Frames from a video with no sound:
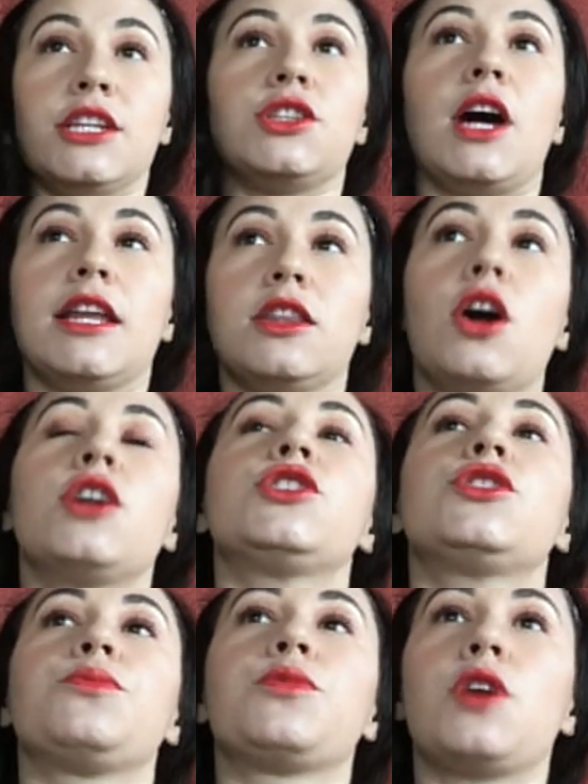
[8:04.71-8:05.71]
I launched
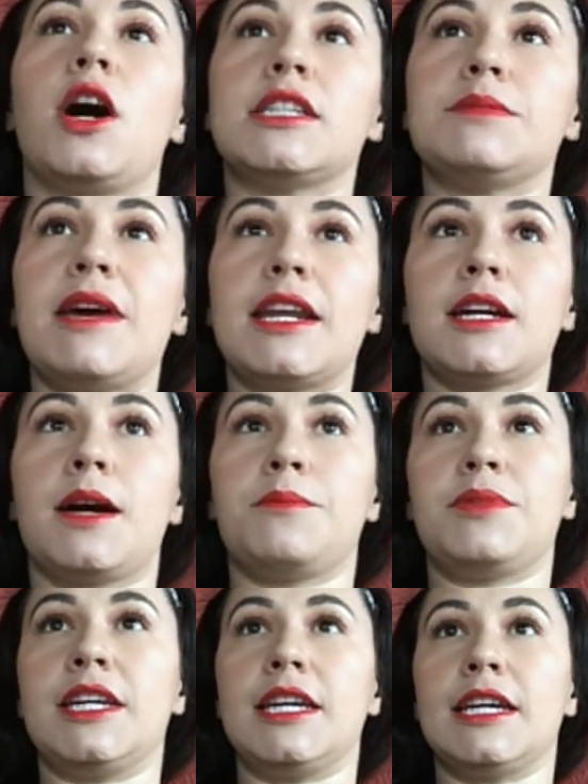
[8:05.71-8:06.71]
the cosmetic
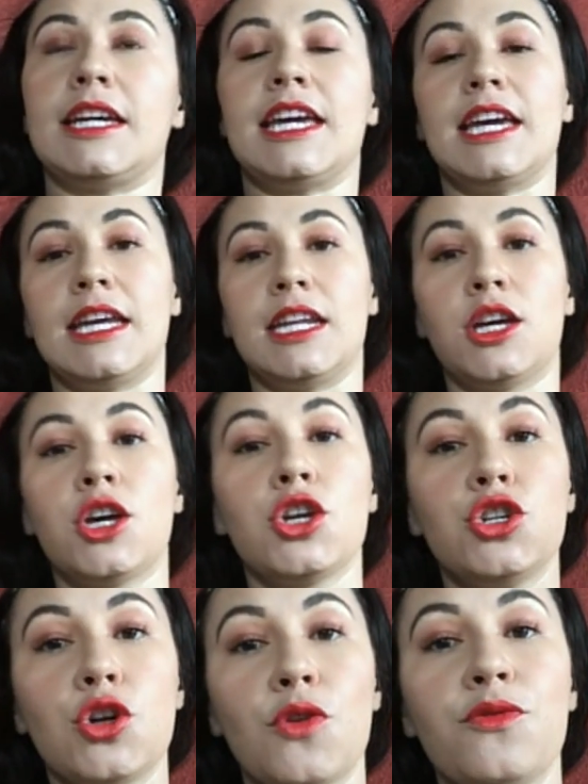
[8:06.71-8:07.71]
company in
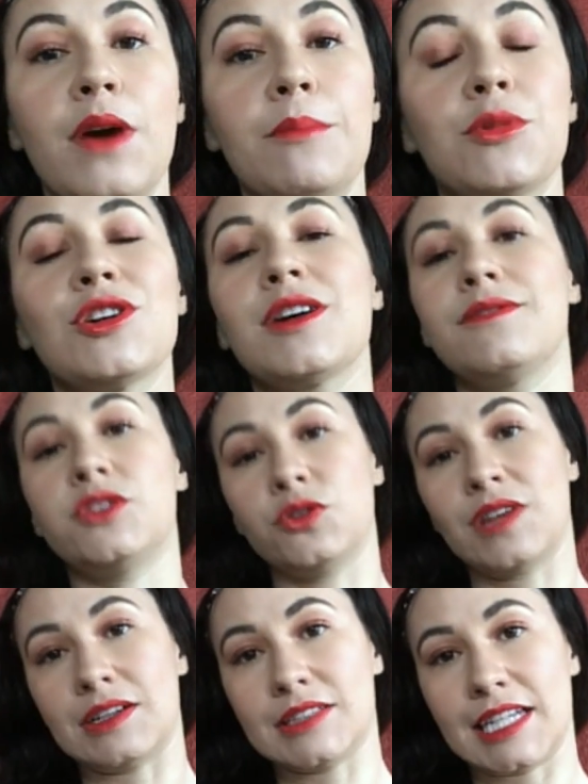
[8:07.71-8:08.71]
November of
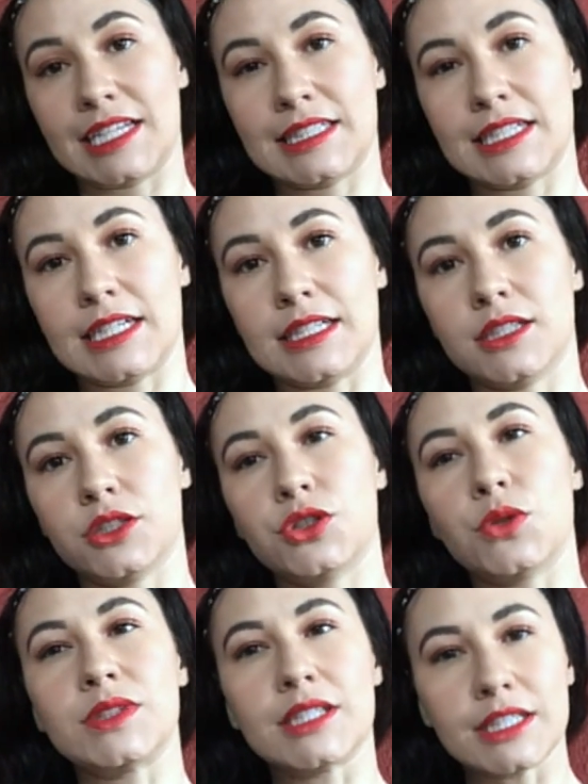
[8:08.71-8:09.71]
2018.
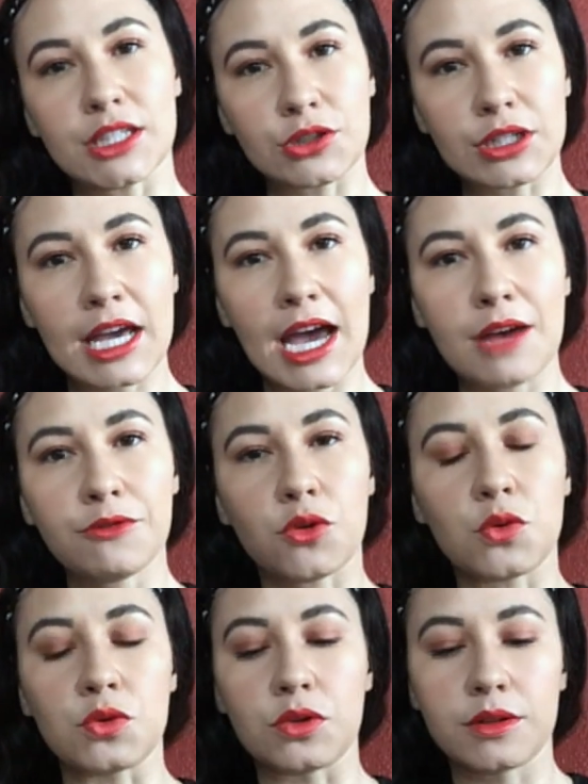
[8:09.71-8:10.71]
So it's a year and a half
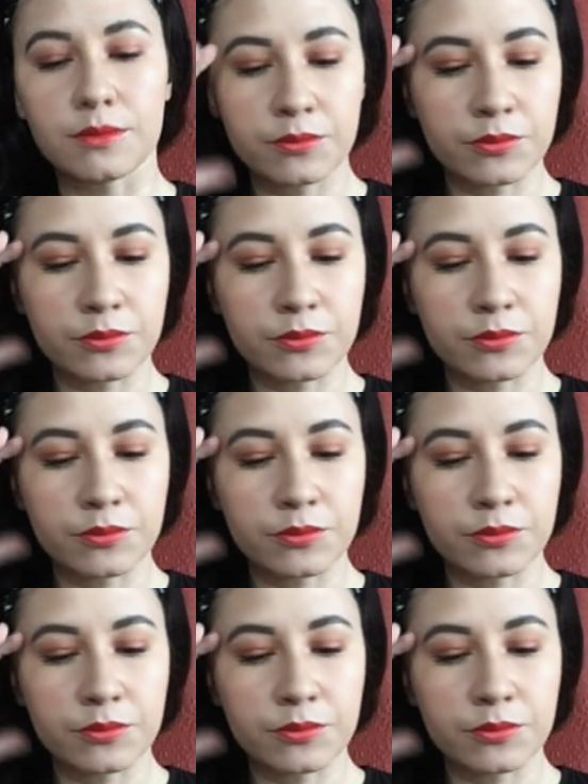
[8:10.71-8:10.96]
old.